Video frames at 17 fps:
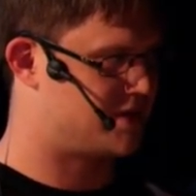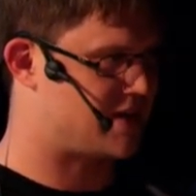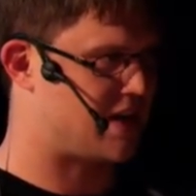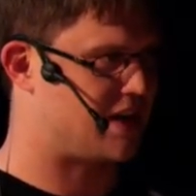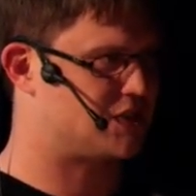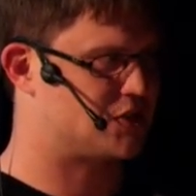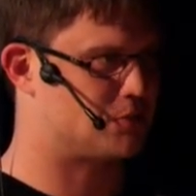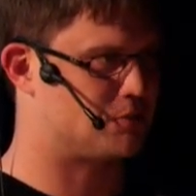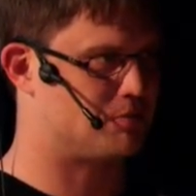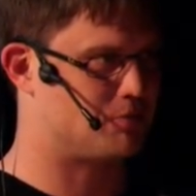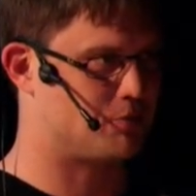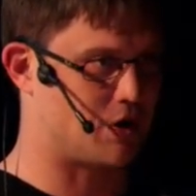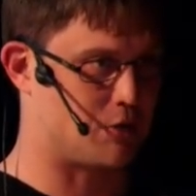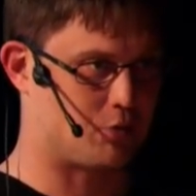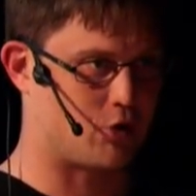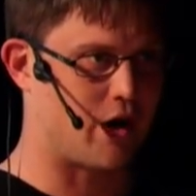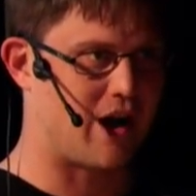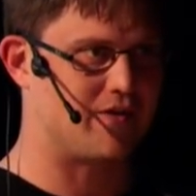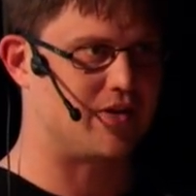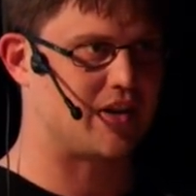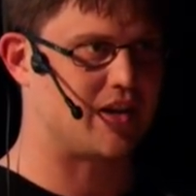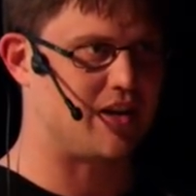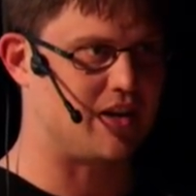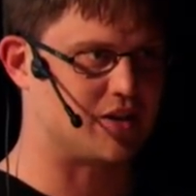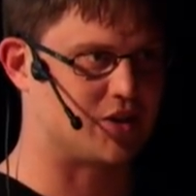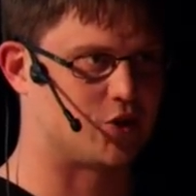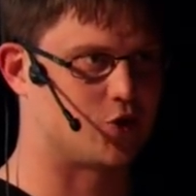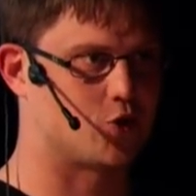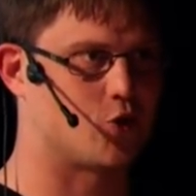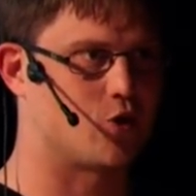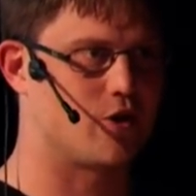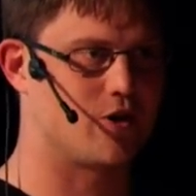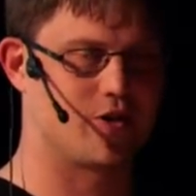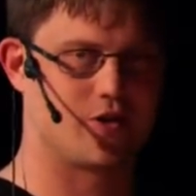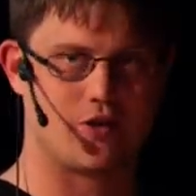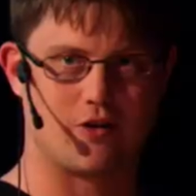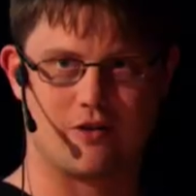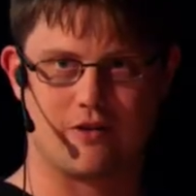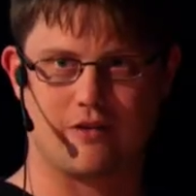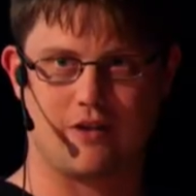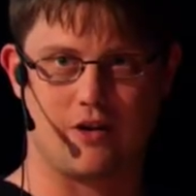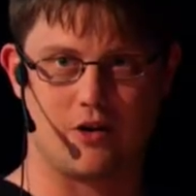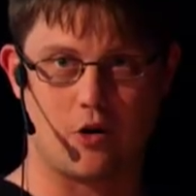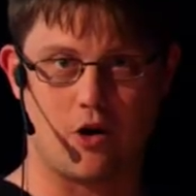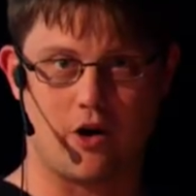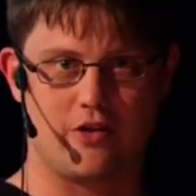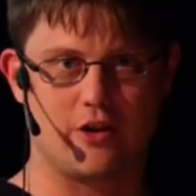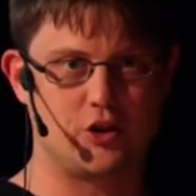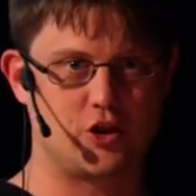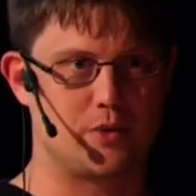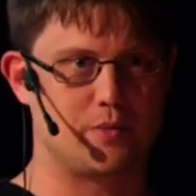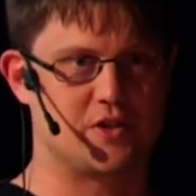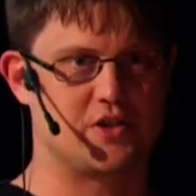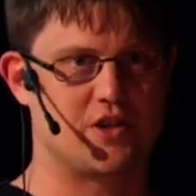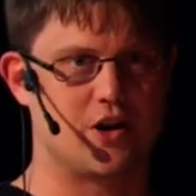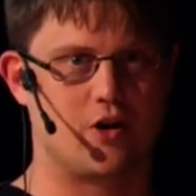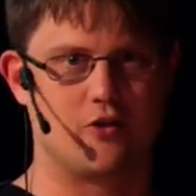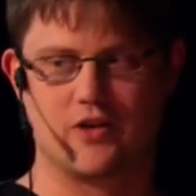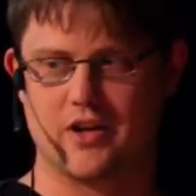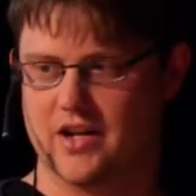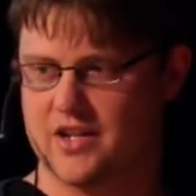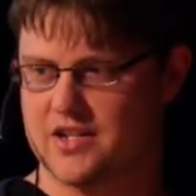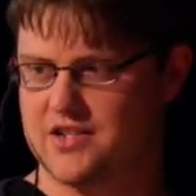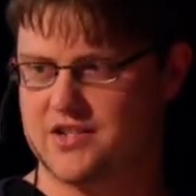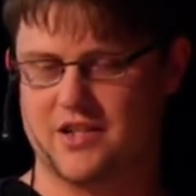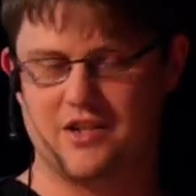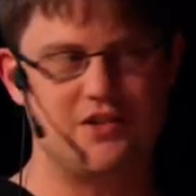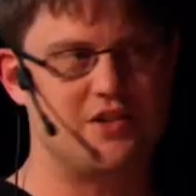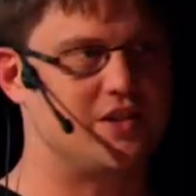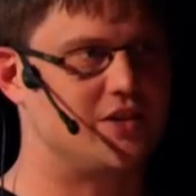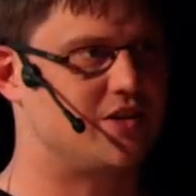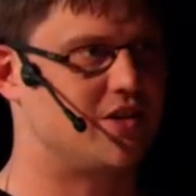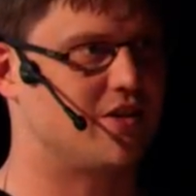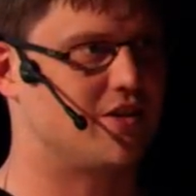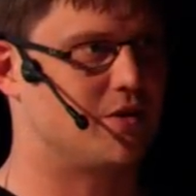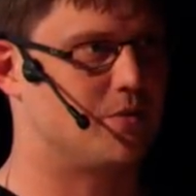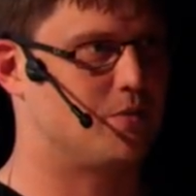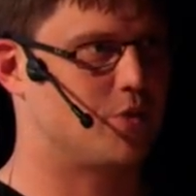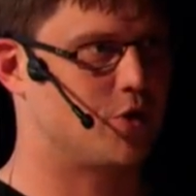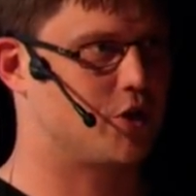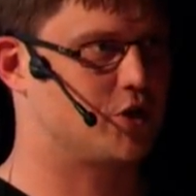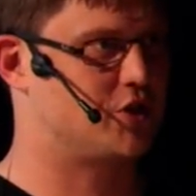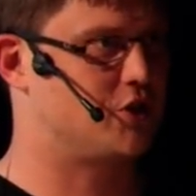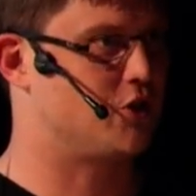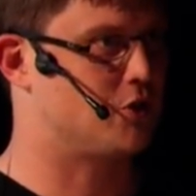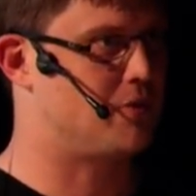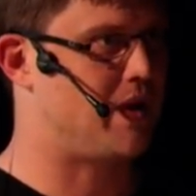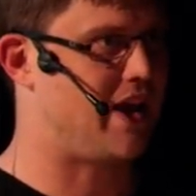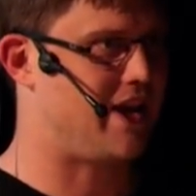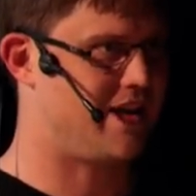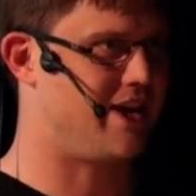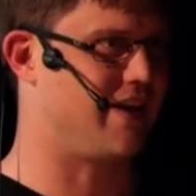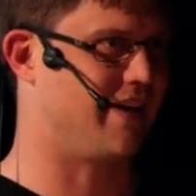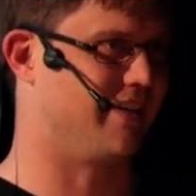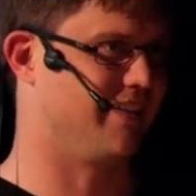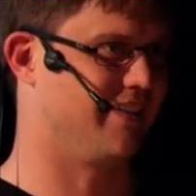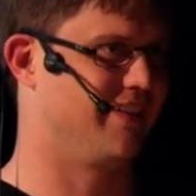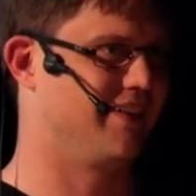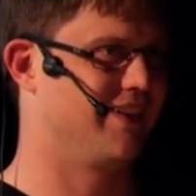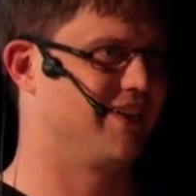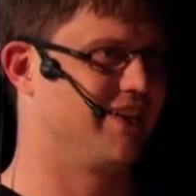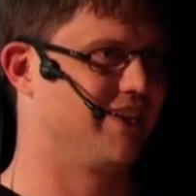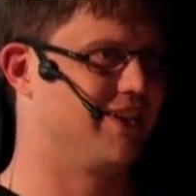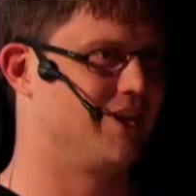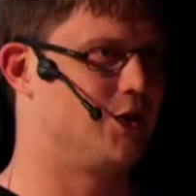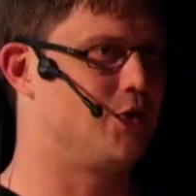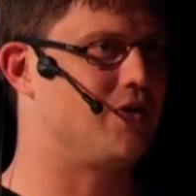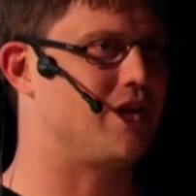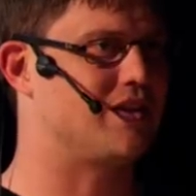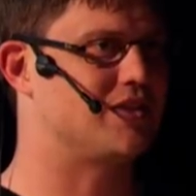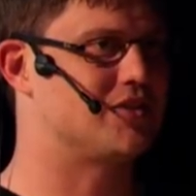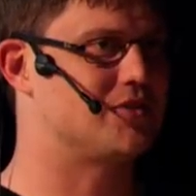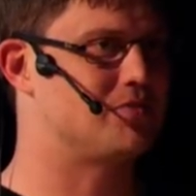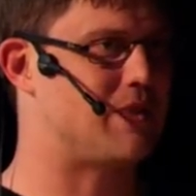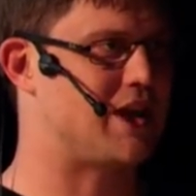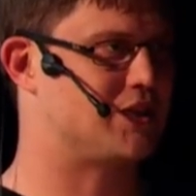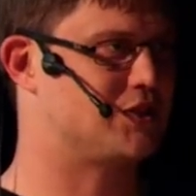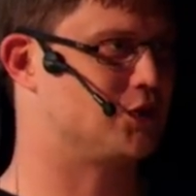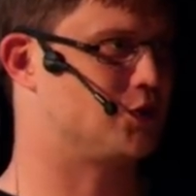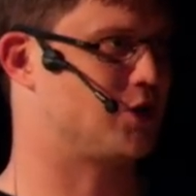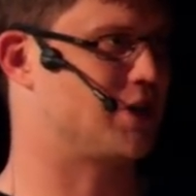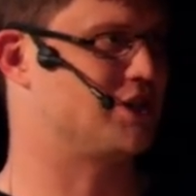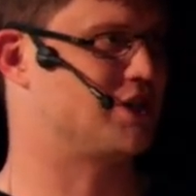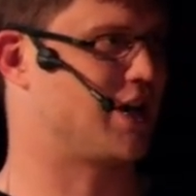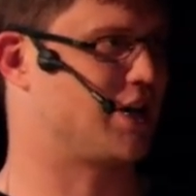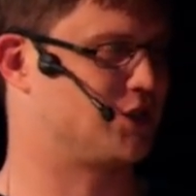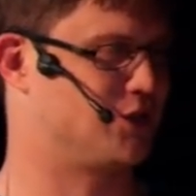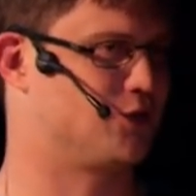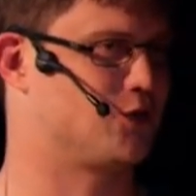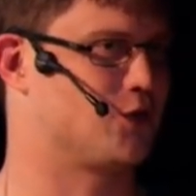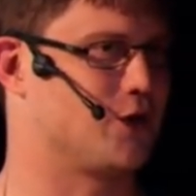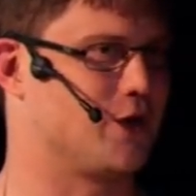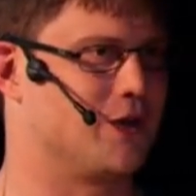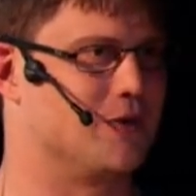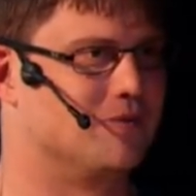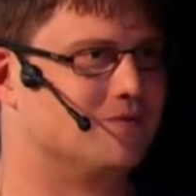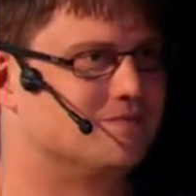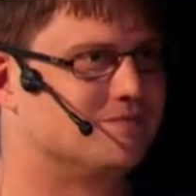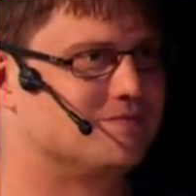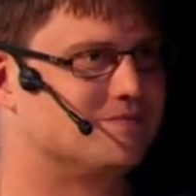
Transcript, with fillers: takes a, a private key stored you know, on the chip itself, sends it to the person you're paying, who then makes the transaction for you.